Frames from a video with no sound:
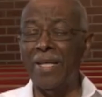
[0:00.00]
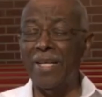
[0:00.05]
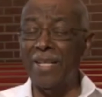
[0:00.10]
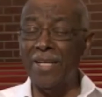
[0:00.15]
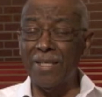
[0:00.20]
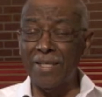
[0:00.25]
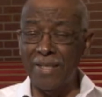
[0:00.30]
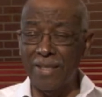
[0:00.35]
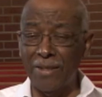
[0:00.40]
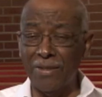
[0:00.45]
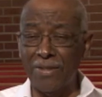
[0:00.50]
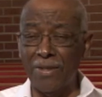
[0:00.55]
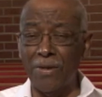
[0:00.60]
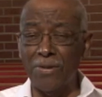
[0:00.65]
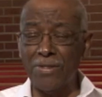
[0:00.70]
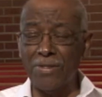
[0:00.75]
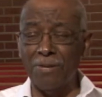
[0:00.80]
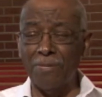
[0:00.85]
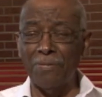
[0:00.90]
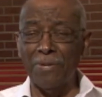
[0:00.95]
And it can
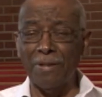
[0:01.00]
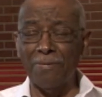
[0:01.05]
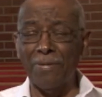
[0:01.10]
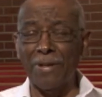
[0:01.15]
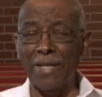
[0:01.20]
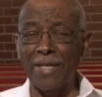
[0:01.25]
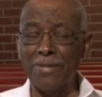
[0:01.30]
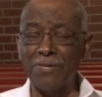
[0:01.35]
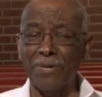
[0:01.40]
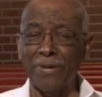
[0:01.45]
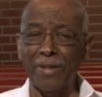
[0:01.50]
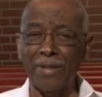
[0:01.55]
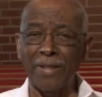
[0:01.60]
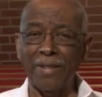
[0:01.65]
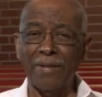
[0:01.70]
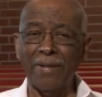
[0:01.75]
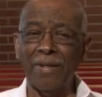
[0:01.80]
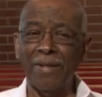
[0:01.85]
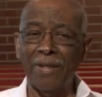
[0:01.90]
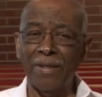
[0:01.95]
also be a place
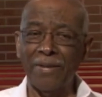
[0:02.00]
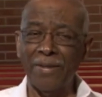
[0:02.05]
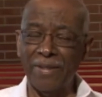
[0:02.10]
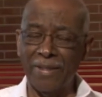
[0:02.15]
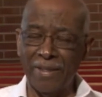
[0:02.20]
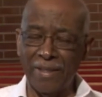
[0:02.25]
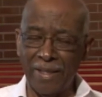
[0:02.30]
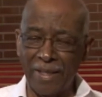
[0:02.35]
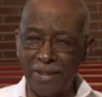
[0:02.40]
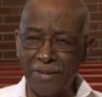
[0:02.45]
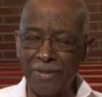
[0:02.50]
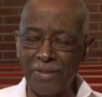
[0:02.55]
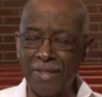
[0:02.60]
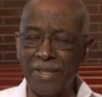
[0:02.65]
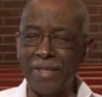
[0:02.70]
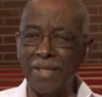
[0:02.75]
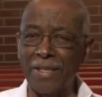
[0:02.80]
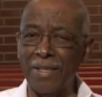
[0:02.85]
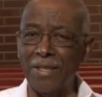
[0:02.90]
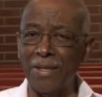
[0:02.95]
where the
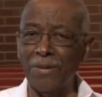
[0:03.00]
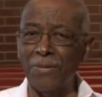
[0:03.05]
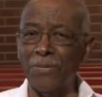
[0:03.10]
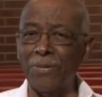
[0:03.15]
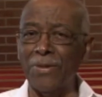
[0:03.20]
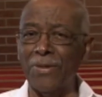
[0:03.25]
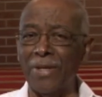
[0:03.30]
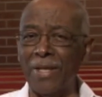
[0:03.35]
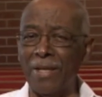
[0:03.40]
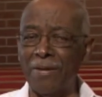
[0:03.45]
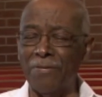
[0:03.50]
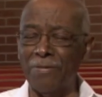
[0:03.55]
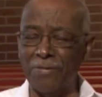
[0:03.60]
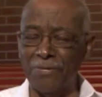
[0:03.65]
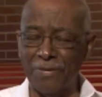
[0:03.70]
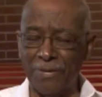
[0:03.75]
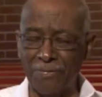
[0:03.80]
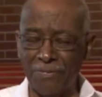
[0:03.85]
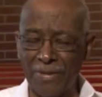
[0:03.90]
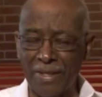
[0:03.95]
elderly can go. We're going to have
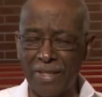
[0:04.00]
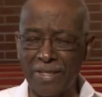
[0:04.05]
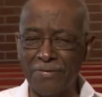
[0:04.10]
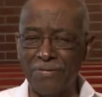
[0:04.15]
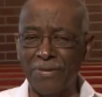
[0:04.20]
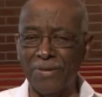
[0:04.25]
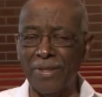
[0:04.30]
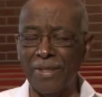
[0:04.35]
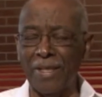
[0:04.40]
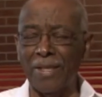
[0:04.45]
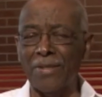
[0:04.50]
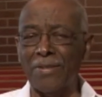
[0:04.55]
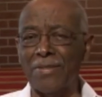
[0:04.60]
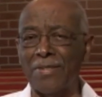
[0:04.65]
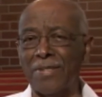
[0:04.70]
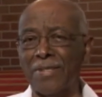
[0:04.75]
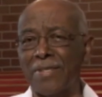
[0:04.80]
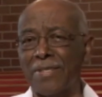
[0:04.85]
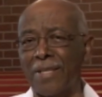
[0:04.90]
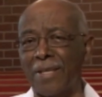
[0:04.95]
some things for the
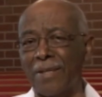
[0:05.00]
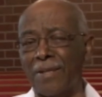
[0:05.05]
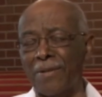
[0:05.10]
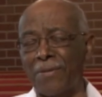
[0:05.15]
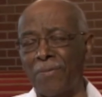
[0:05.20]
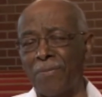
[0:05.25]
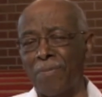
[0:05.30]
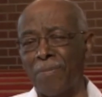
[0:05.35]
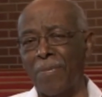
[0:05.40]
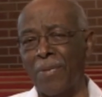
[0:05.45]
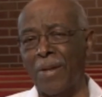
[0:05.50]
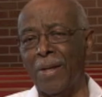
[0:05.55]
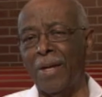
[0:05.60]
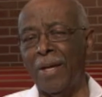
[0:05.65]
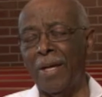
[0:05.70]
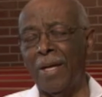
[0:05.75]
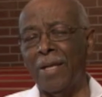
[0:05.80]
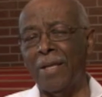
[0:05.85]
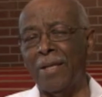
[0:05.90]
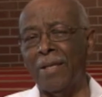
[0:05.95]
elders there.
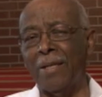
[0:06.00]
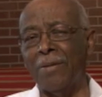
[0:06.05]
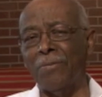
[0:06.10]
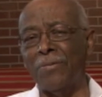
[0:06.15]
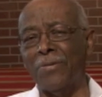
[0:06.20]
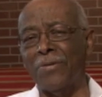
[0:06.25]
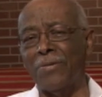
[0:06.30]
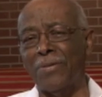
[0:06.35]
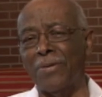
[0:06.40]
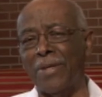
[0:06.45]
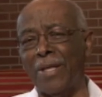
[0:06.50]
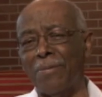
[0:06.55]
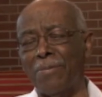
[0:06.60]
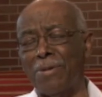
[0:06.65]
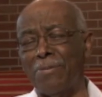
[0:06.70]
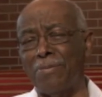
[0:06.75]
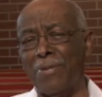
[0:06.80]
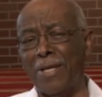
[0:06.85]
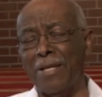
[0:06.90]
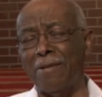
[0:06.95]
And then there'll
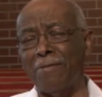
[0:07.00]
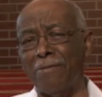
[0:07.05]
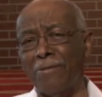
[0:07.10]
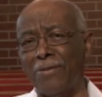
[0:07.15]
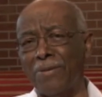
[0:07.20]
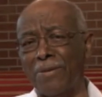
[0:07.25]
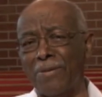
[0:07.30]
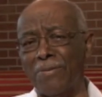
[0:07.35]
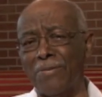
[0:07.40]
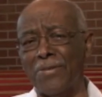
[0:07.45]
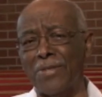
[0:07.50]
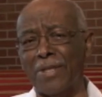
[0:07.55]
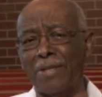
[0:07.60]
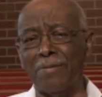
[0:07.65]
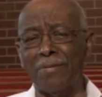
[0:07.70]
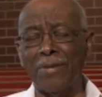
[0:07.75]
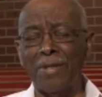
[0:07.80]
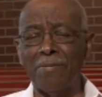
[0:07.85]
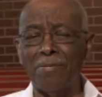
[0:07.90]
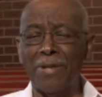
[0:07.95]
be meeting rooms
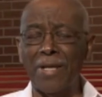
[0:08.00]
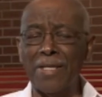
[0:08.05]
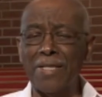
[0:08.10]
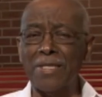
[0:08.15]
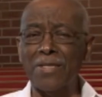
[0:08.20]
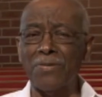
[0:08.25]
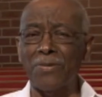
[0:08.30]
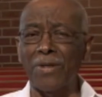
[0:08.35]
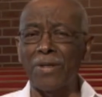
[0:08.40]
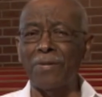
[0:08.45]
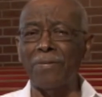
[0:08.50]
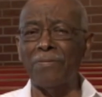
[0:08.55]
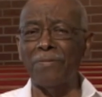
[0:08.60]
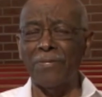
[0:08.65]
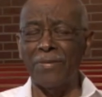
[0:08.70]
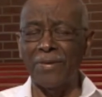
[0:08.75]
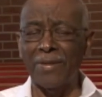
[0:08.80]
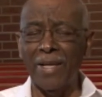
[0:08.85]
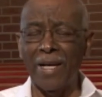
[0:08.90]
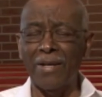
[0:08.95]
and places where
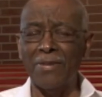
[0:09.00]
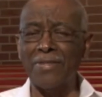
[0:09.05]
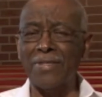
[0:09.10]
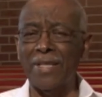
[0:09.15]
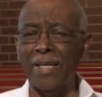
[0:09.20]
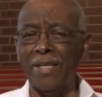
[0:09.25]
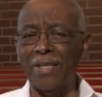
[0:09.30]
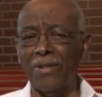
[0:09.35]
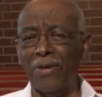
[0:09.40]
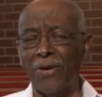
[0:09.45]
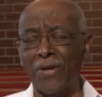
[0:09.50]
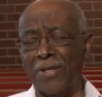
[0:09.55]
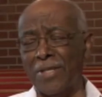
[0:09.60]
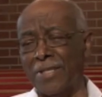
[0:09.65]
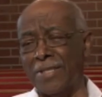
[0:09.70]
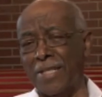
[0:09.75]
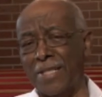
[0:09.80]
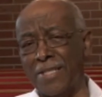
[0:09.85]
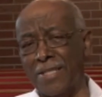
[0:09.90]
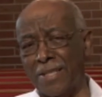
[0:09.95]
outside
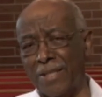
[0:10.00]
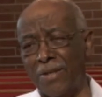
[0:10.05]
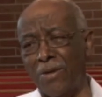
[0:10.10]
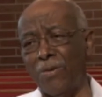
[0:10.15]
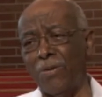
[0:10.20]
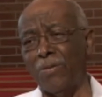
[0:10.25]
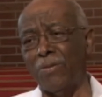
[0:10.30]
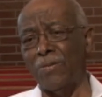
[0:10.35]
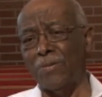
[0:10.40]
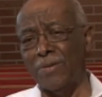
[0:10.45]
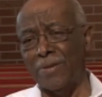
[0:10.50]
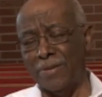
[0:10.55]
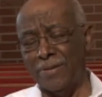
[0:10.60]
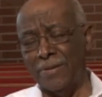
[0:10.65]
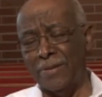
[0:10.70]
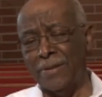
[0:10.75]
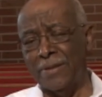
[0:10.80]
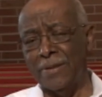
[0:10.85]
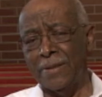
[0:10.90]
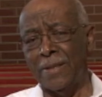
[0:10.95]
organizations can hold
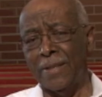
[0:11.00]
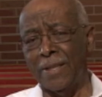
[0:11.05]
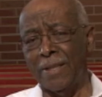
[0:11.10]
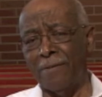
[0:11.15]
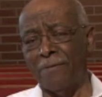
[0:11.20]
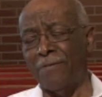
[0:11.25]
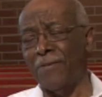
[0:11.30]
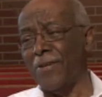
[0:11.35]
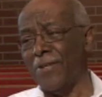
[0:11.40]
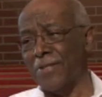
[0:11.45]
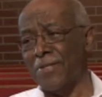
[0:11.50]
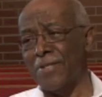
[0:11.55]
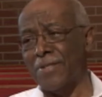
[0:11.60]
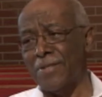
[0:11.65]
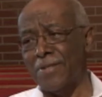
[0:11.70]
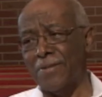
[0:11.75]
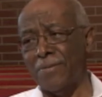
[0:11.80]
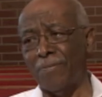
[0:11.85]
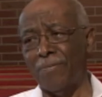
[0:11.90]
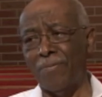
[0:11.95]

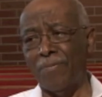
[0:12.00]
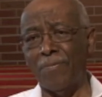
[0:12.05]
functions.